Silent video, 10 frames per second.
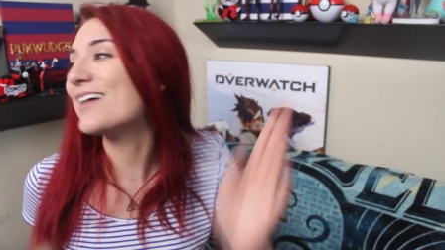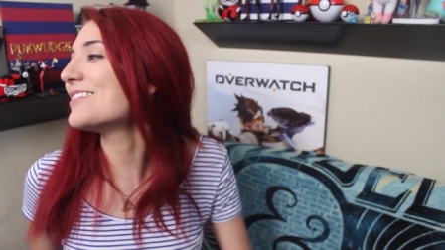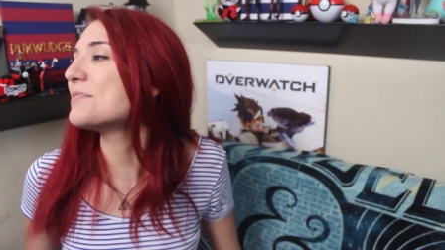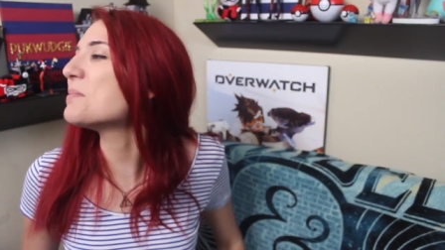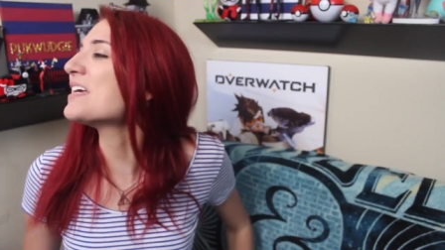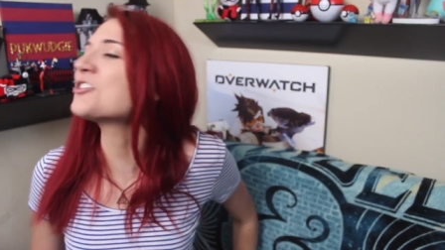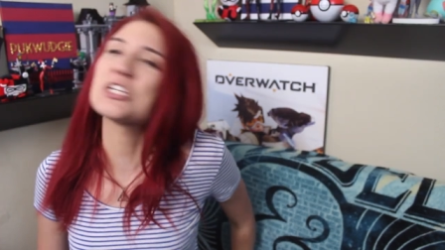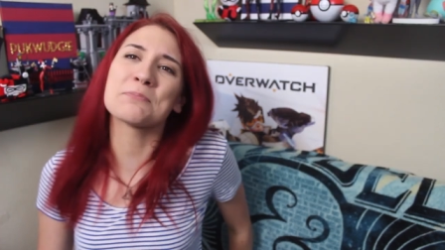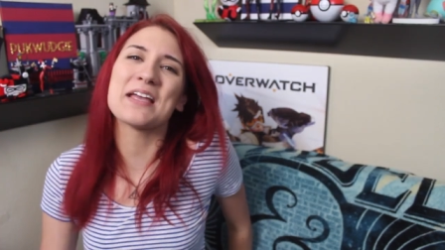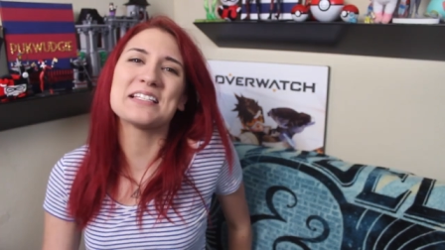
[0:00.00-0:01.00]
And Peach
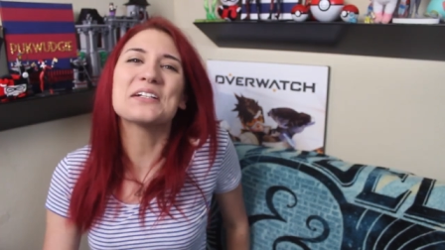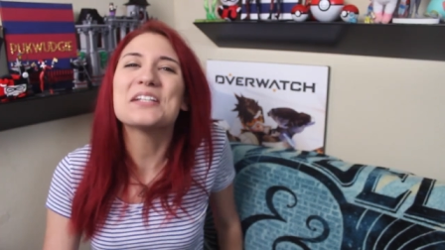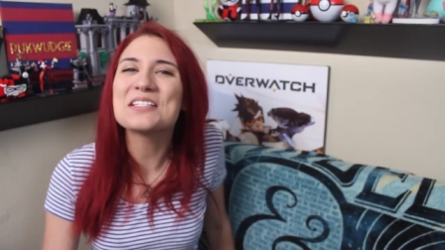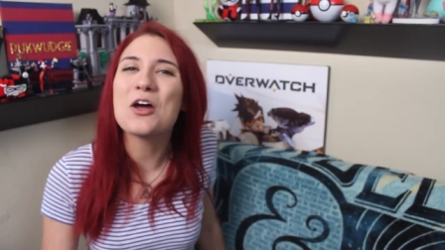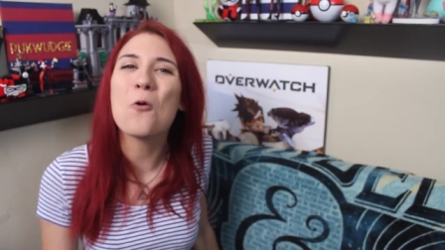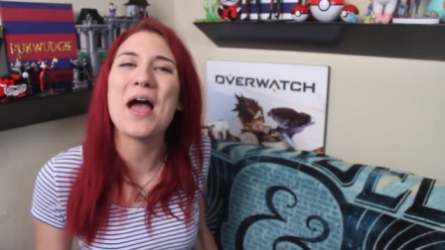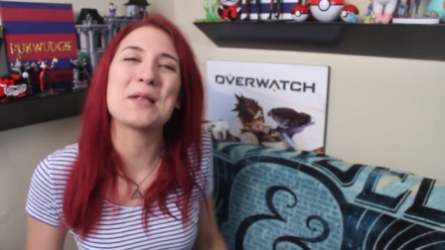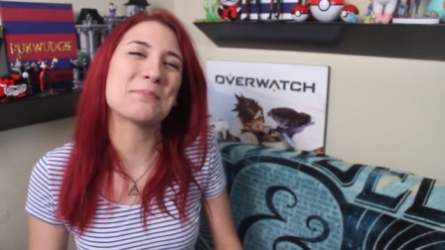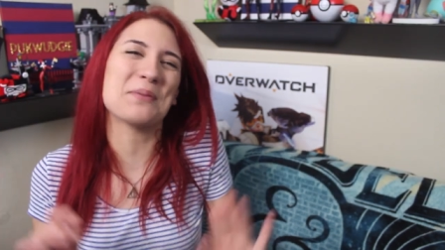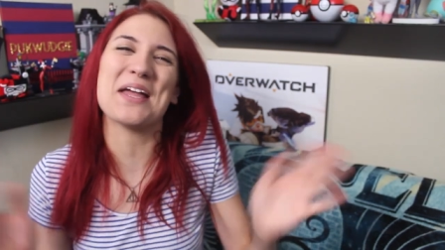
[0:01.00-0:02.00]
is basically Snow White,
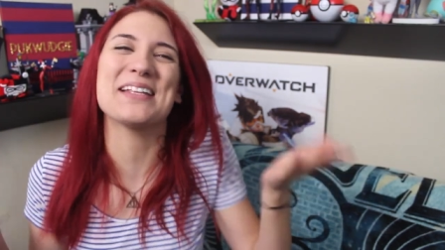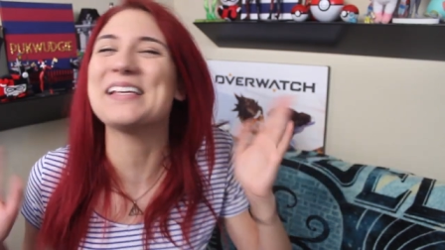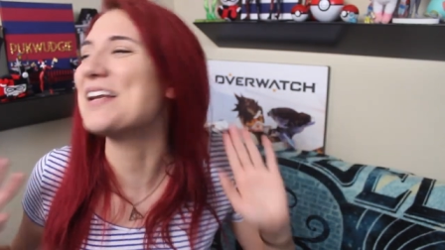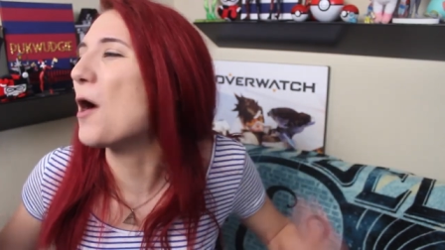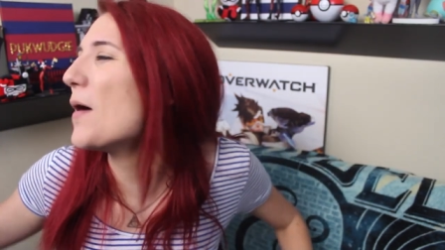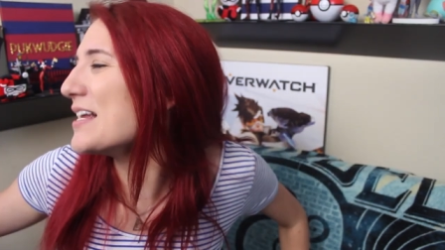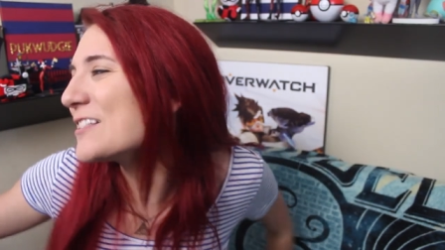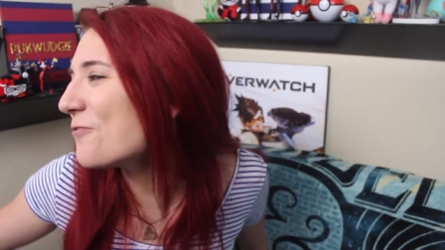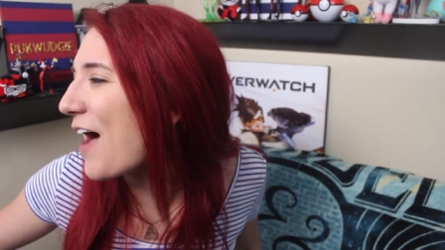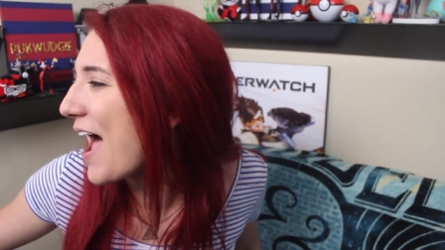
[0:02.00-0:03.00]
but you know,
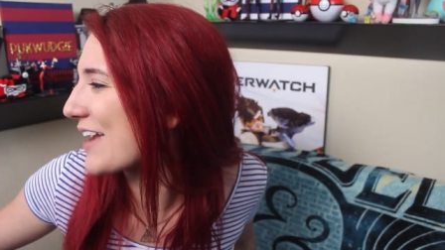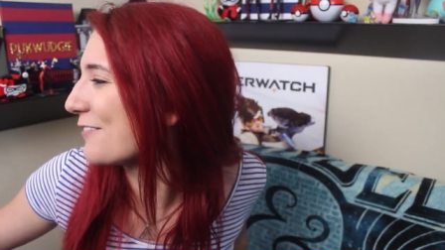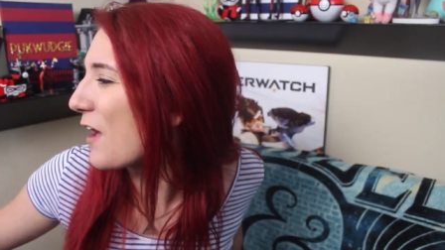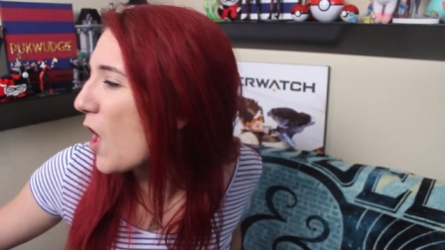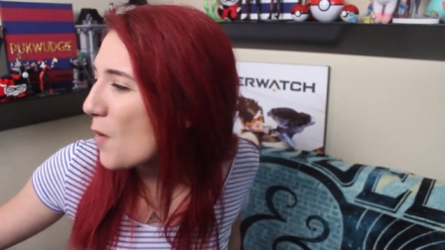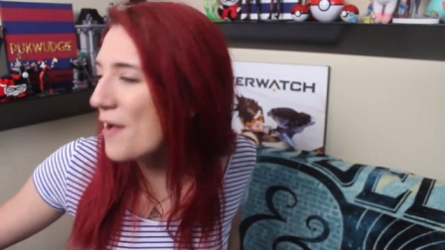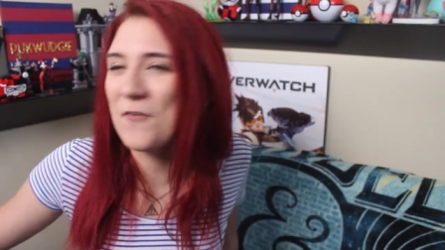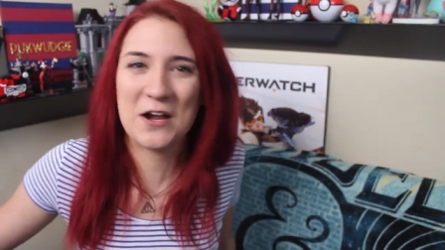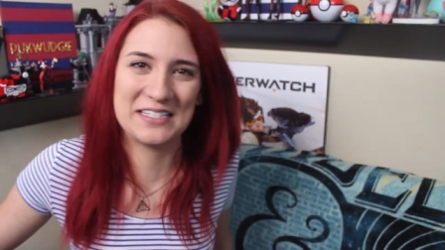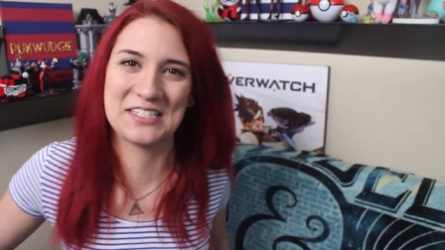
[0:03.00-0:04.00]
it's fine. All my
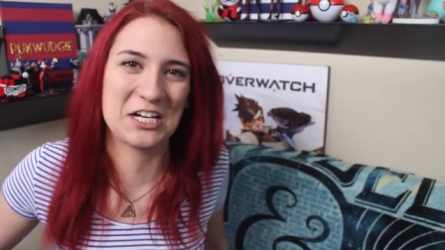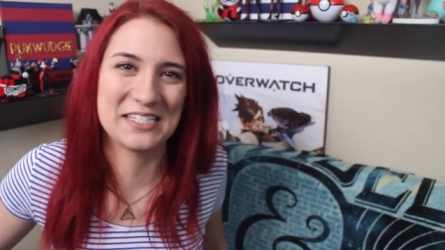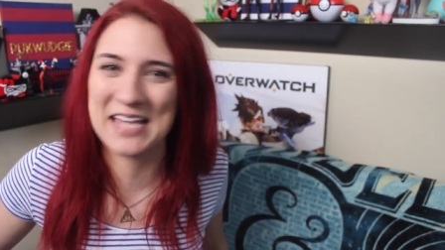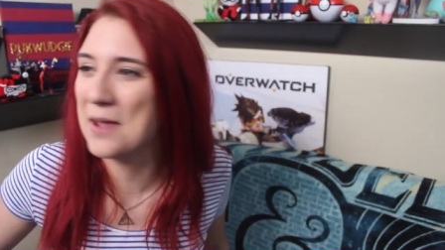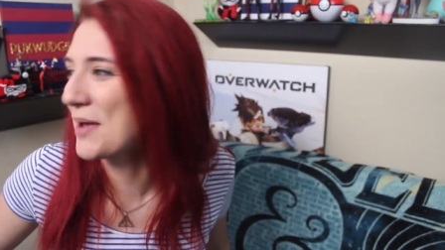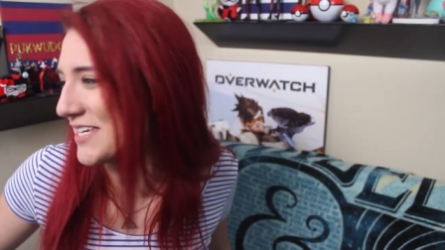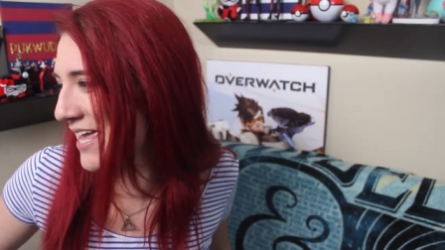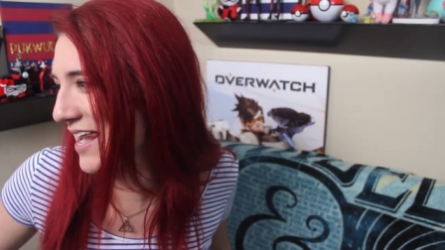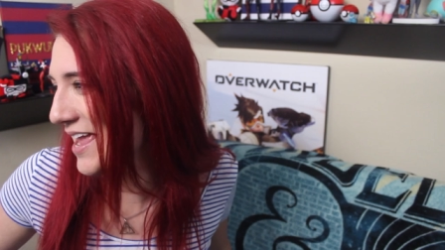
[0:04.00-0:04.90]
voices are the same, I get